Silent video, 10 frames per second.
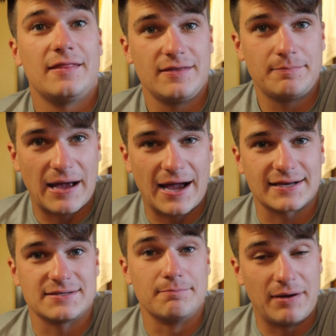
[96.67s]
the
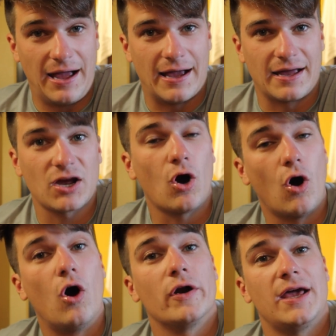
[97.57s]
Pakt bag
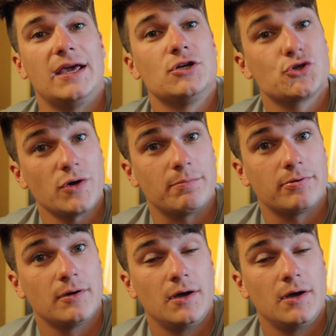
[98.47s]
on a trip.